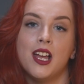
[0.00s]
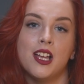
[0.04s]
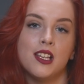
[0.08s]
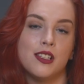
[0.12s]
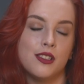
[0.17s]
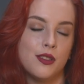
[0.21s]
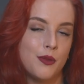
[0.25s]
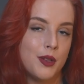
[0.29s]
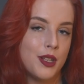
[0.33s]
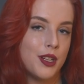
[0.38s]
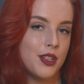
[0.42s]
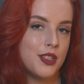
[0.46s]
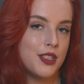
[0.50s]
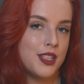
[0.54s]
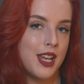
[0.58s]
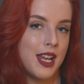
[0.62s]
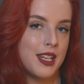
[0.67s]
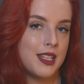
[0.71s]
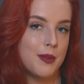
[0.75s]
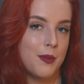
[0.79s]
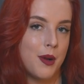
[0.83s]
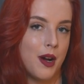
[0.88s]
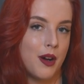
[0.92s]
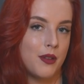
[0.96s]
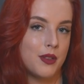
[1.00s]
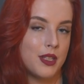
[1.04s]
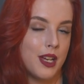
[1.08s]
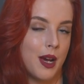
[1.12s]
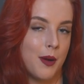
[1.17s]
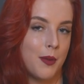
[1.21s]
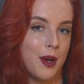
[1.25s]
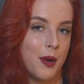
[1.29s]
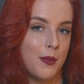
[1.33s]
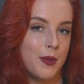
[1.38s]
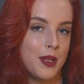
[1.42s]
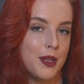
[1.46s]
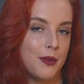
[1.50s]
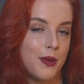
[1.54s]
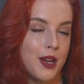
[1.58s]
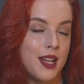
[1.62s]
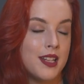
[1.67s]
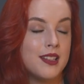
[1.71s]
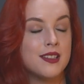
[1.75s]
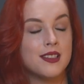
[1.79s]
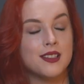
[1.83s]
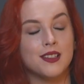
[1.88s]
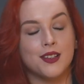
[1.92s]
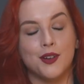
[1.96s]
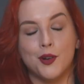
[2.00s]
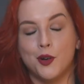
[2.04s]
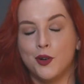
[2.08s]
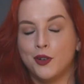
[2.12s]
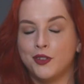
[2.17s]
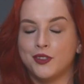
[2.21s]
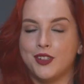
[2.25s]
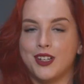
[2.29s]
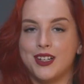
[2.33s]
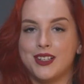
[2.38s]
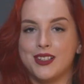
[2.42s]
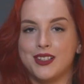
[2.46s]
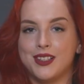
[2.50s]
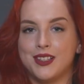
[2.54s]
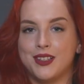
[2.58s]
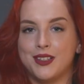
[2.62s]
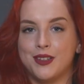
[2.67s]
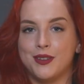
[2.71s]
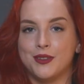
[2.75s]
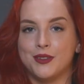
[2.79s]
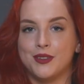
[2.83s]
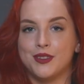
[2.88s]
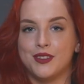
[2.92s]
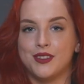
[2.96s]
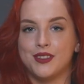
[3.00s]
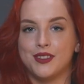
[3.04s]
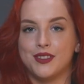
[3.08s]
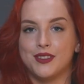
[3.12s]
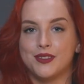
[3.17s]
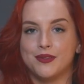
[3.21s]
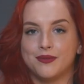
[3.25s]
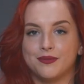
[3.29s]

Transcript: so we could chat about upcoming events or recent news.